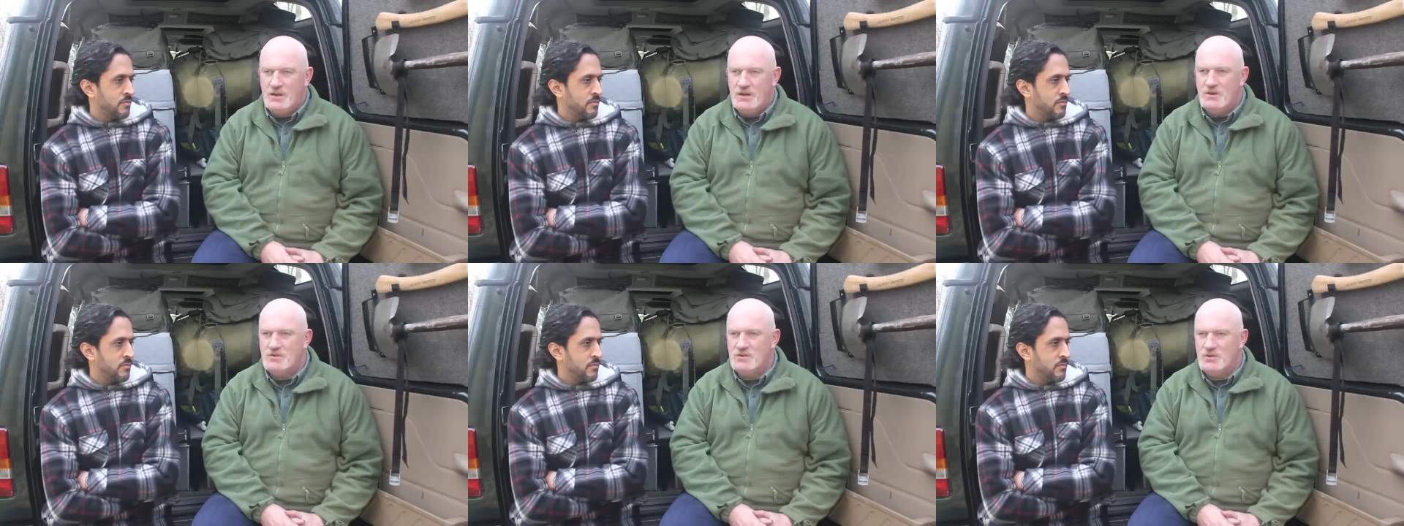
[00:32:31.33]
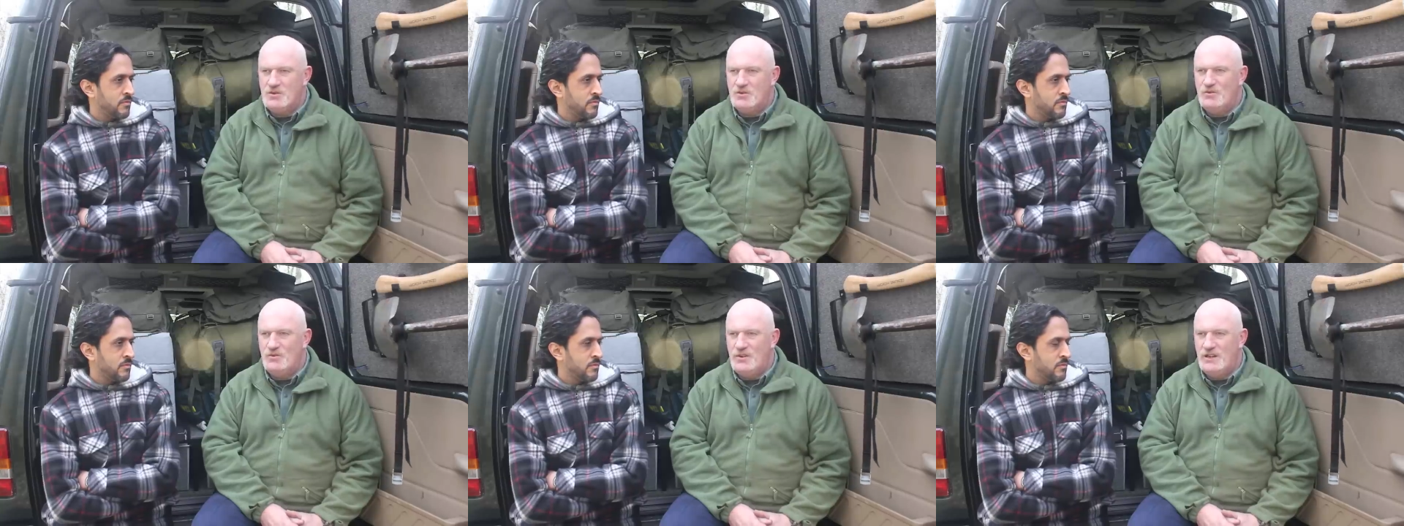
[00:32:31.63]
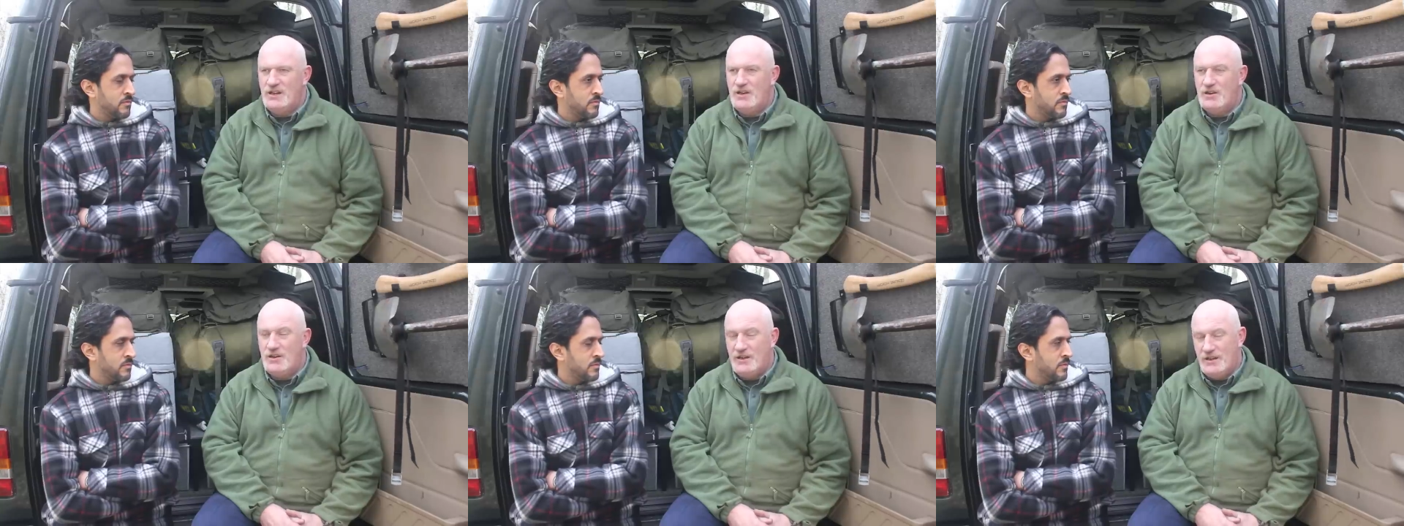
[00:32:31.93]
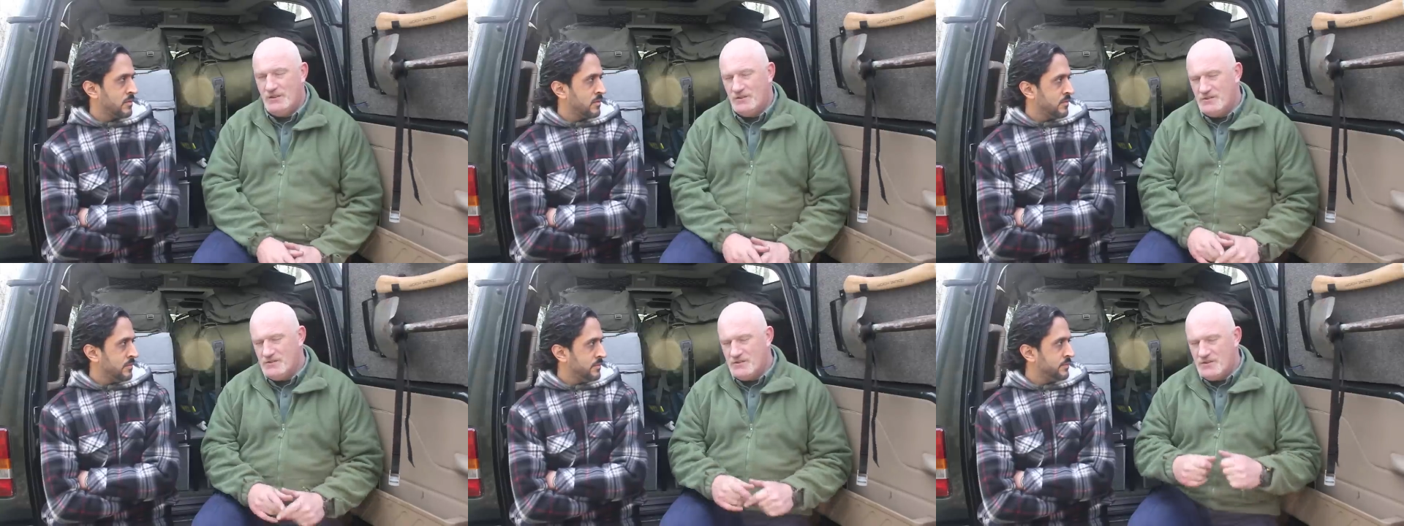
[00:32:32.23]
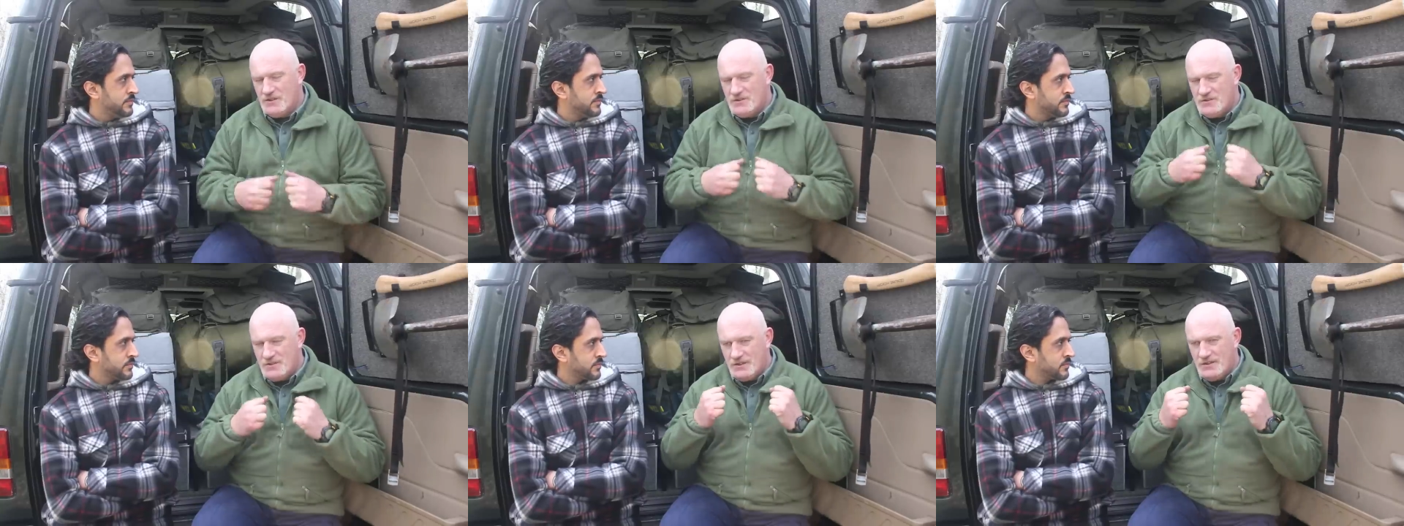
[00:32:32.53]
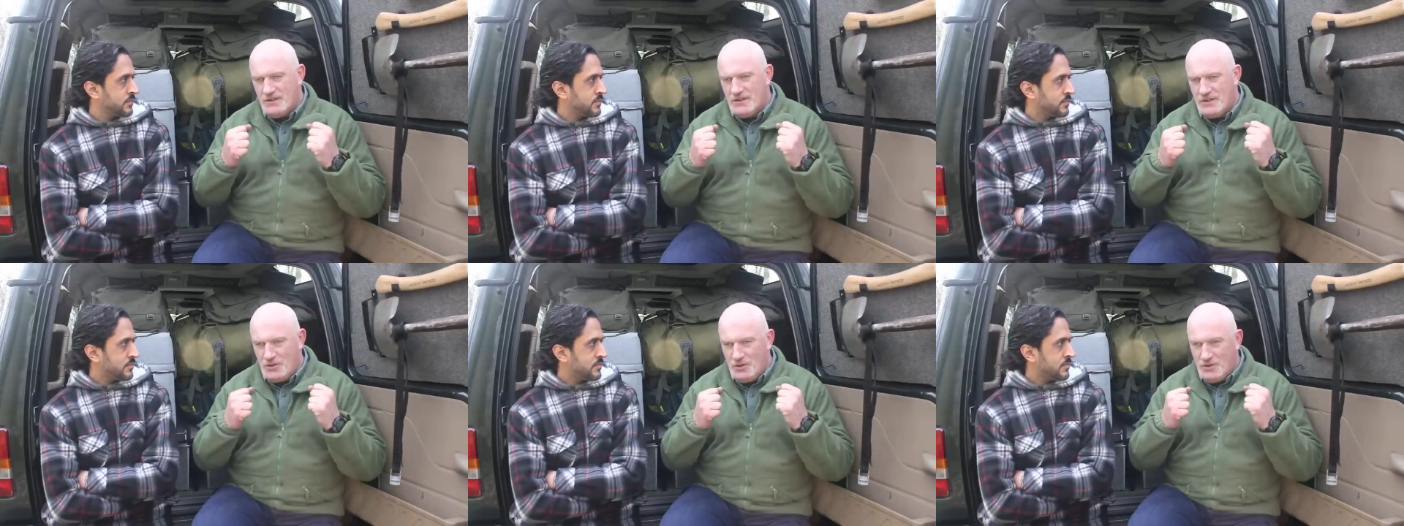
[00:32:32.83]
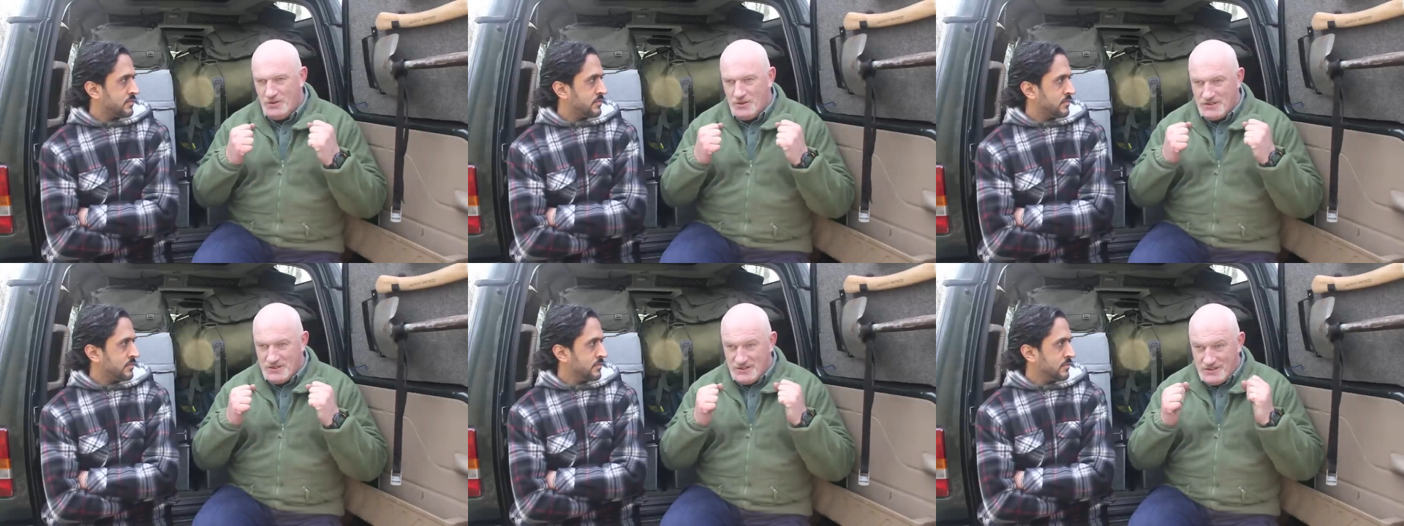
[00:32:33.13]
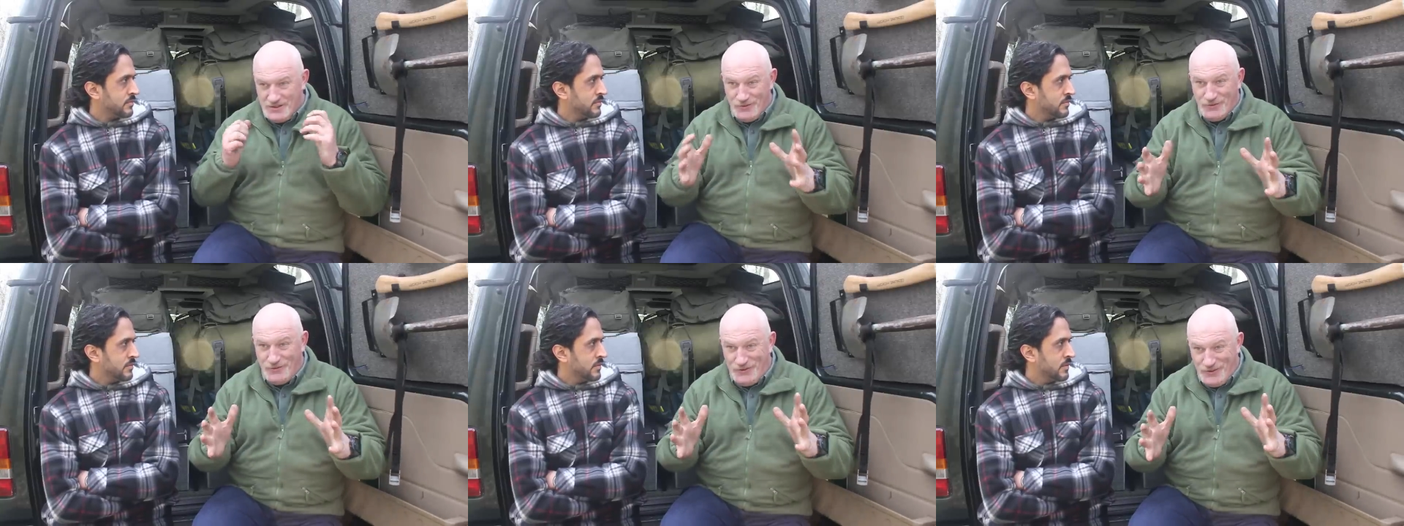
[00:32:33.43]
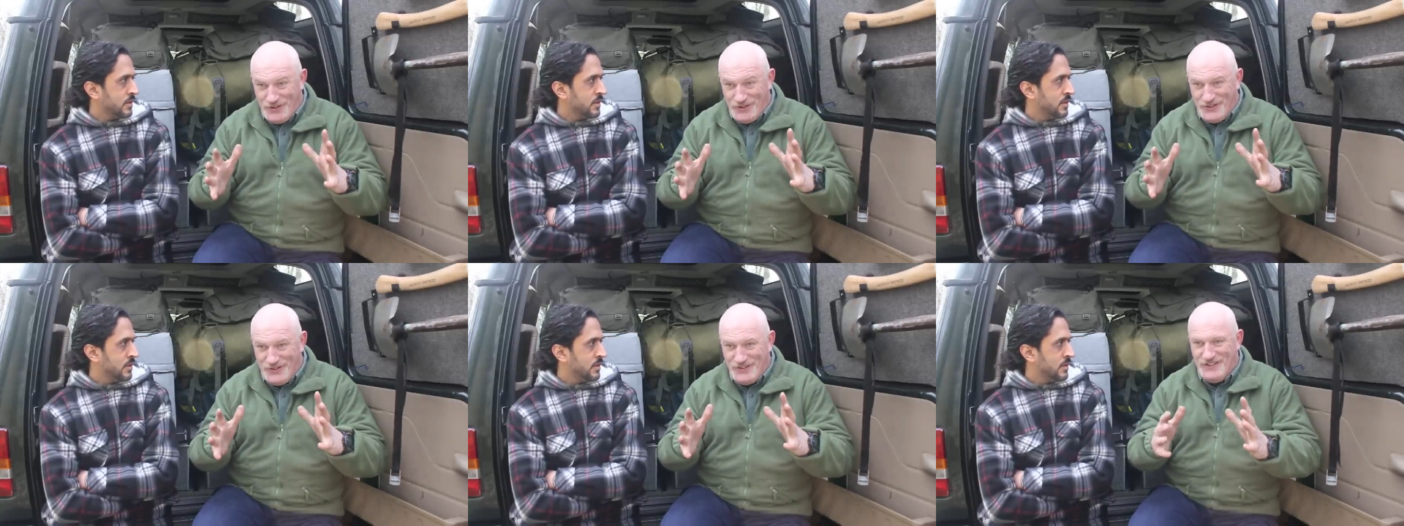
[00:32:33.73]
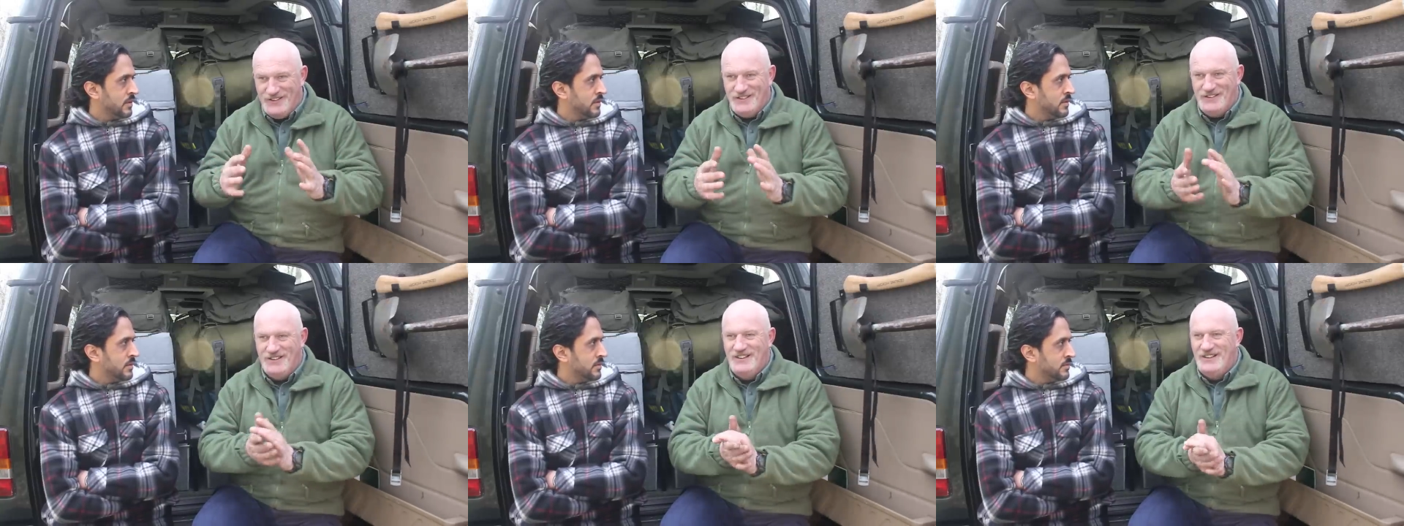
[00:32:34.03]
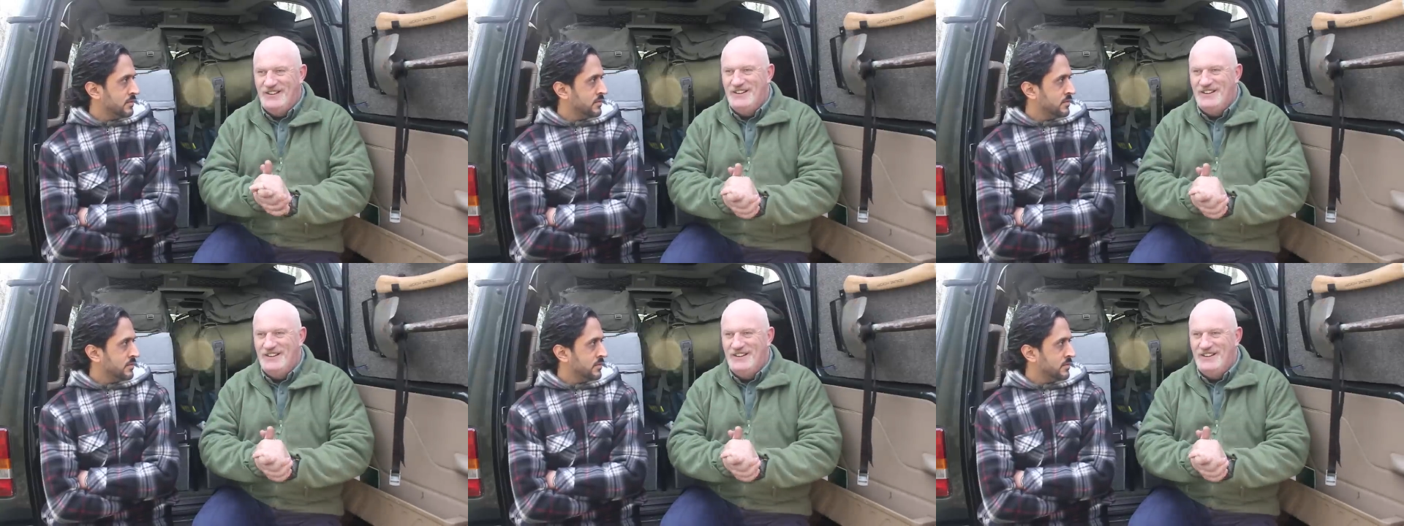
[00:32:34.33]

Speaker 1: else to rely on, so suddenly you are self-reliant.